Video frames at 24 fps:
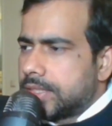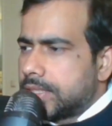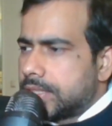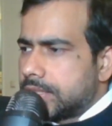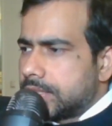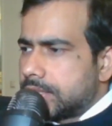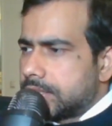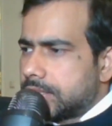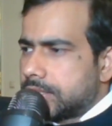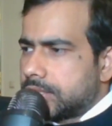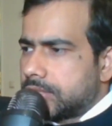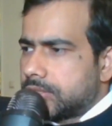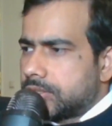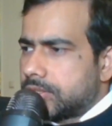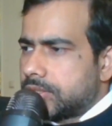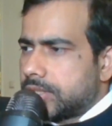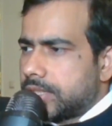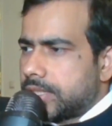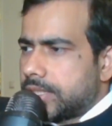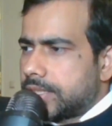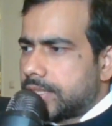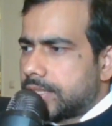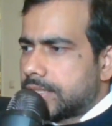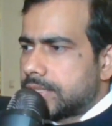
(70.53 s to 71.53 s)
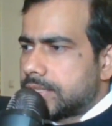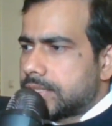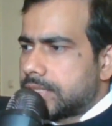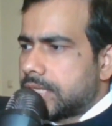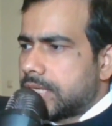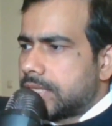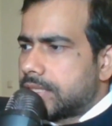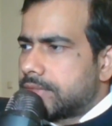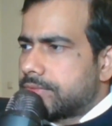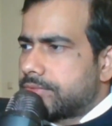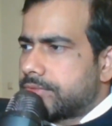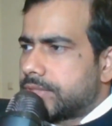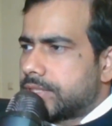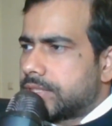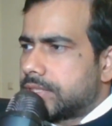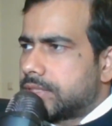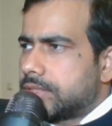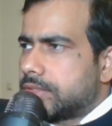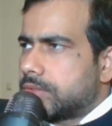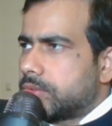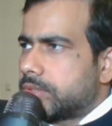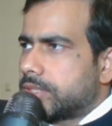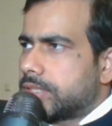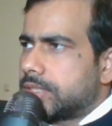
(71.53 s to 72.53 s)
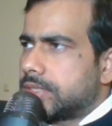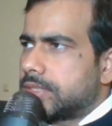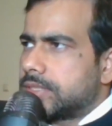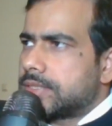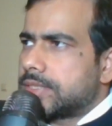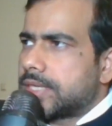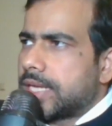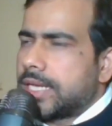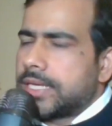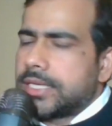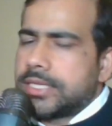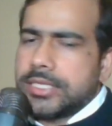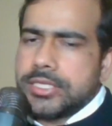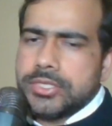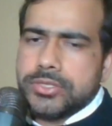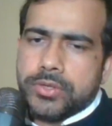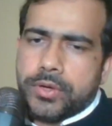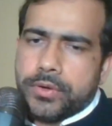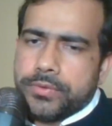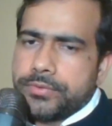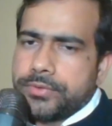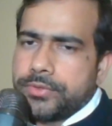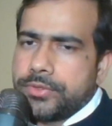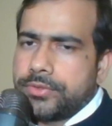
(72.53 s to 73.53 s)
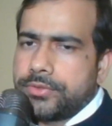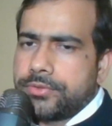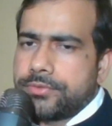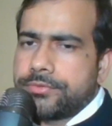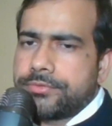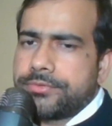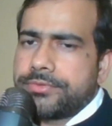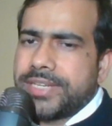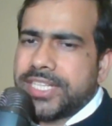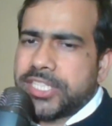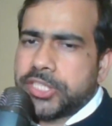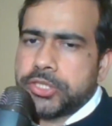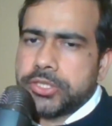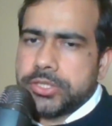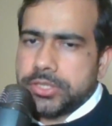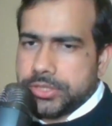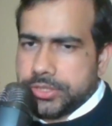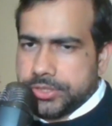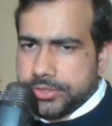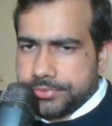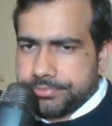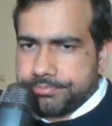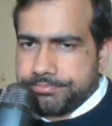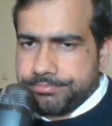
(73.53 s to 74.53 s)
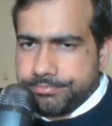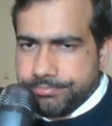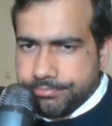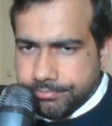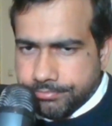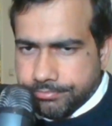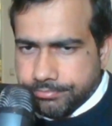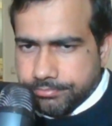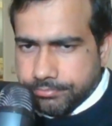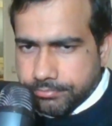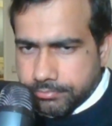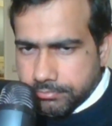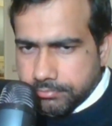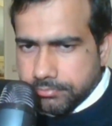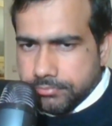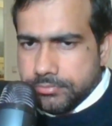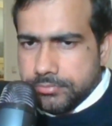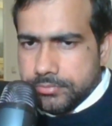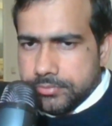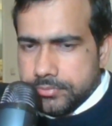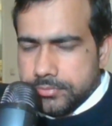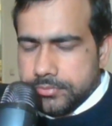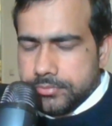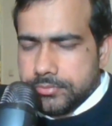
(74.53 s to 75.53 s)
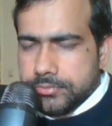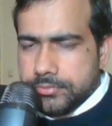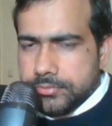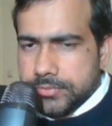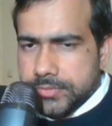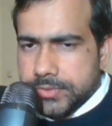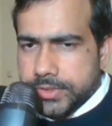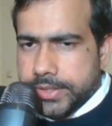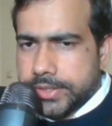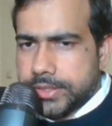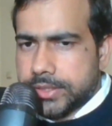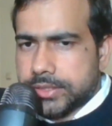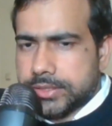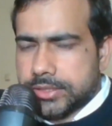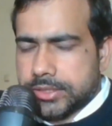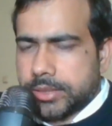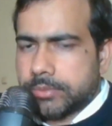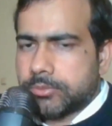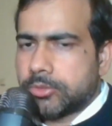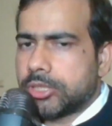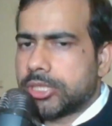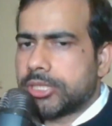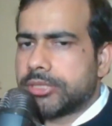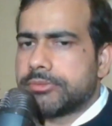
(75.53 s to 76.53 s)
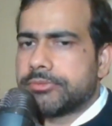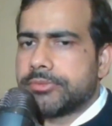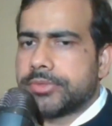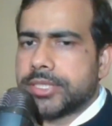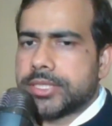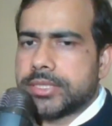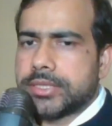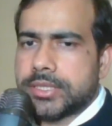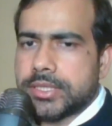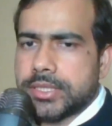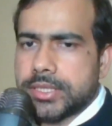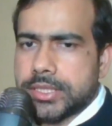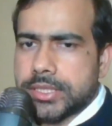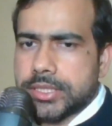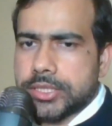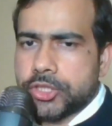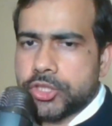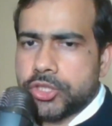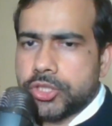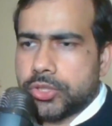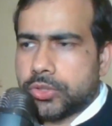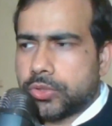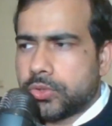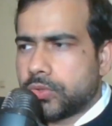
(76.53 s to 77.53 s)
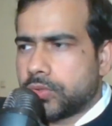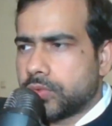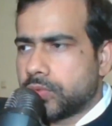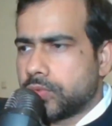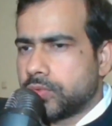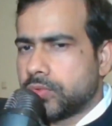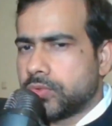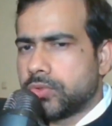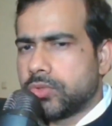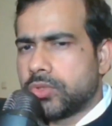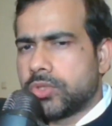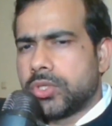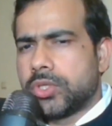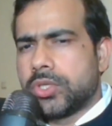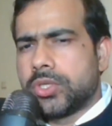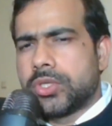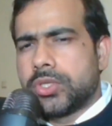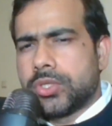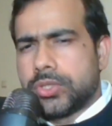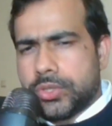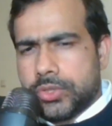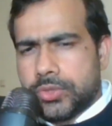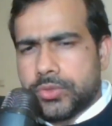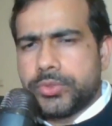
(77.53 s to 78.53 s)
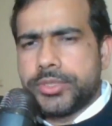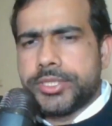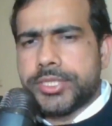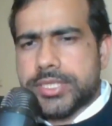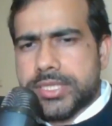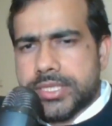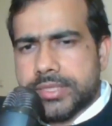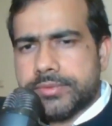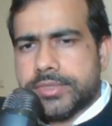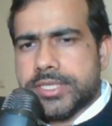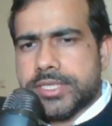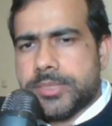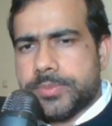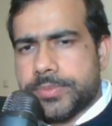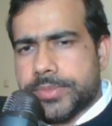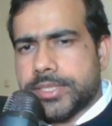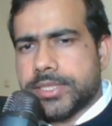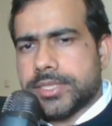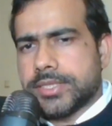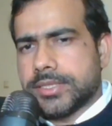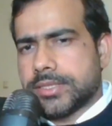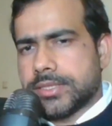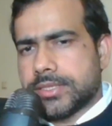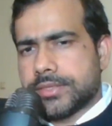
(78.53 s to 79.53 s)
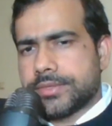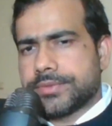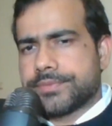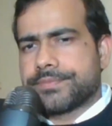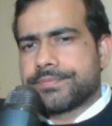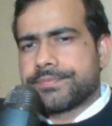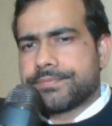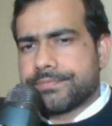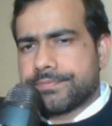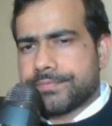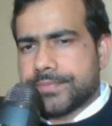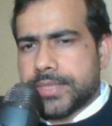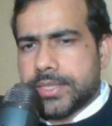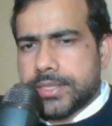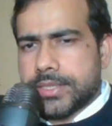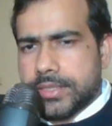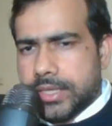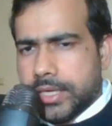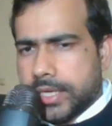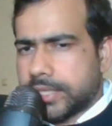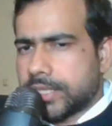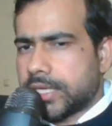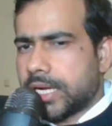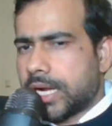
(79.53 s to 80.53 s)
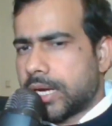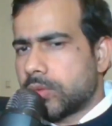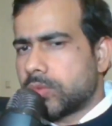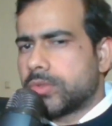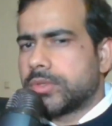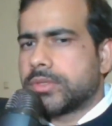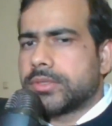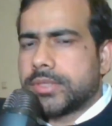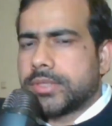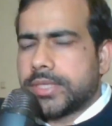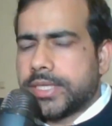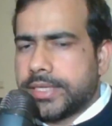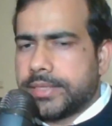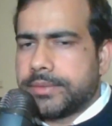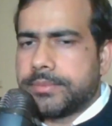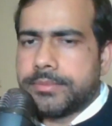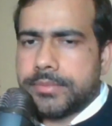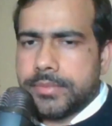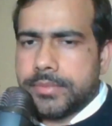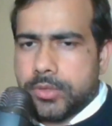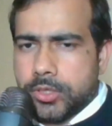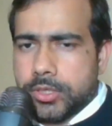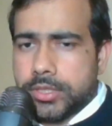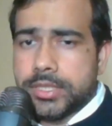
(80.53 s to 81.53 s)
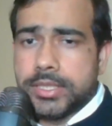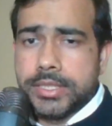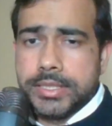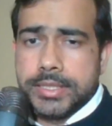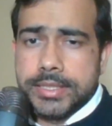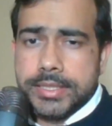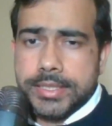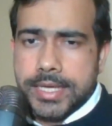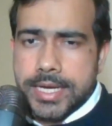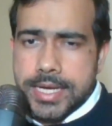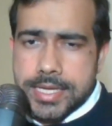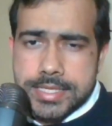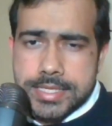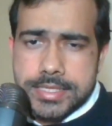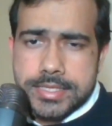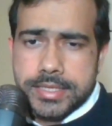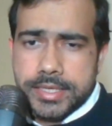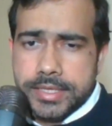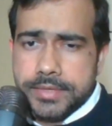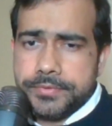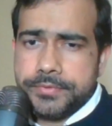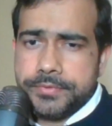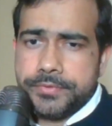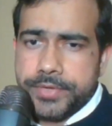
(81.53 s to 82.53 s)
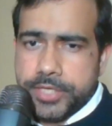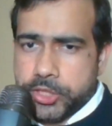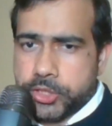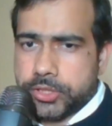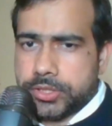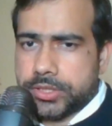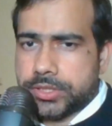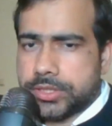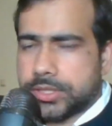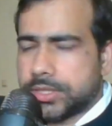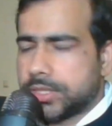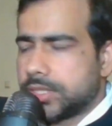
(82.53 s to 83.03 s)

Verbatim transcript: so I can start with okay the salaries offered to freshers, right? Someone with uh, zero to two years of experience, right? I count him or her as a fresher.